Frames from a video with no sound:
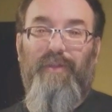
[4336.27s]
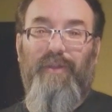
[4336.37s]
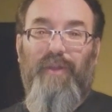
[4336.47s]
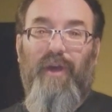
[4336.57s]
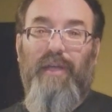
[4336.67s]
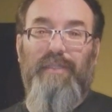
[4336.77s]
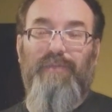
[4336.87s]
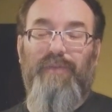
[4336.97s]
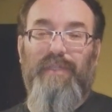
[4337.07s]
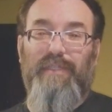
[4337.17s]
cost
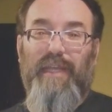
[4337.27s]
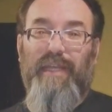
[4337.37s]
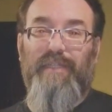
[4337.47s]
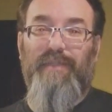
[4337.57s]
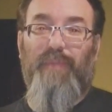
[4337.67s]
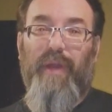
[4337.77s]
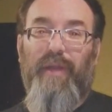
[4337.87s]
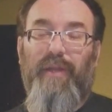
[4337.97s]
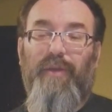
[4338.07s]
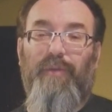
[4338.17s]
of what this case is
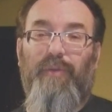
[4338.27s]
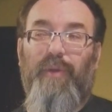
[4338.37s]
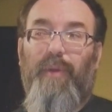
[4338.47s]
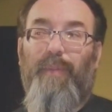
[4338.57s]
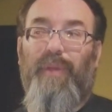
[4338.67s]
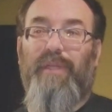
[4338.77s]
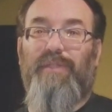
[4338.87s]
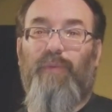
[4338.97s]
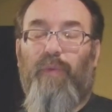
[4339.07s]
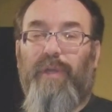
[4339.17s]
brand new, plus
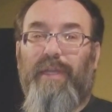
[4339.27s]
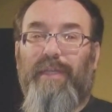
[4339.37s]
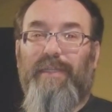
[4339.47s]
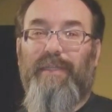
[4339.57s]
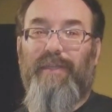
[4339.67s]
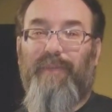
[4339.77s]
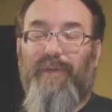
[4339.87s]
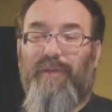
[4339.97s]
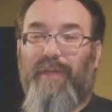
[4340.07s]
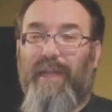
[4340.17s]
the warranty. I mean,
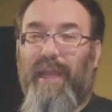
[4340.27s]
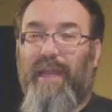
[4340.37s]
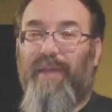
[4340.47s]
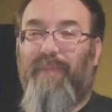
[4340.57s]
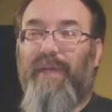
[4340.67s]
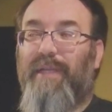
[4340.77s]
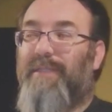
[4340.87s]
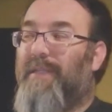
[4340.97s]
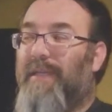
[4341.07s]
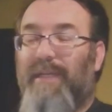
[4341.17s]
you're looking at
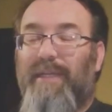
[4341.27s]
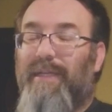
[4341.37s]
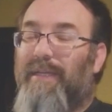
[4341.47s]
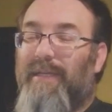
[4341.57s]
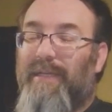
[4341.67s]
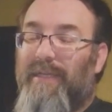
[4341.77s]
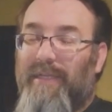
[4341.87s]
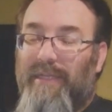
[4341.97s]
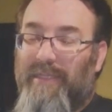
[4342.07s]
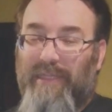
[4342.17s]
$80.
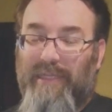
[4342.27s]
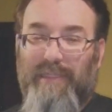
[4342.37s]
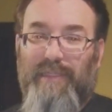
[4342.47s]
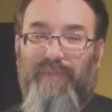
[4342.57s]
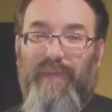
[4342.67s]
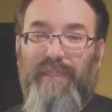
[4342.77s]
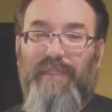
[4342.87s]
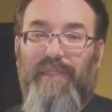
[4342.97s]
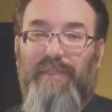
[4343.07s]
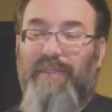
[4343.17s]
That doesn't even make
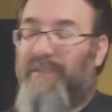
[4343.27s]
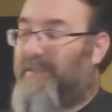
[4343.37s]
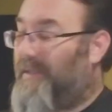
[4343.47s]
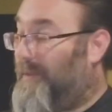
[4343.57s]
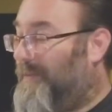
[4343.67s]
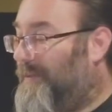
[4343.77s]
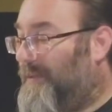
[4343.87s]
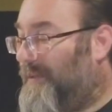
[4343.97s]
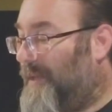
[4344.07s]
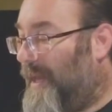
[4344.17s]
sense. So
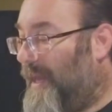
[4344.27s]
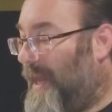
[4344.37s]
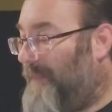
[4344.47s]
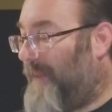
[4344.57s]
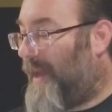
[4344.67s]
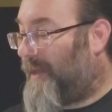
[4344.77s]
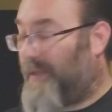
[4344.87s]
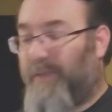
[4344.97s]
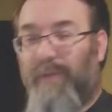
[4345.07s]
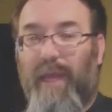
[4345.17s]
I'm not going
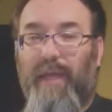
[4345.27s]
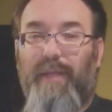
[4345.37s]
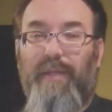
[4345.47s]
to do that.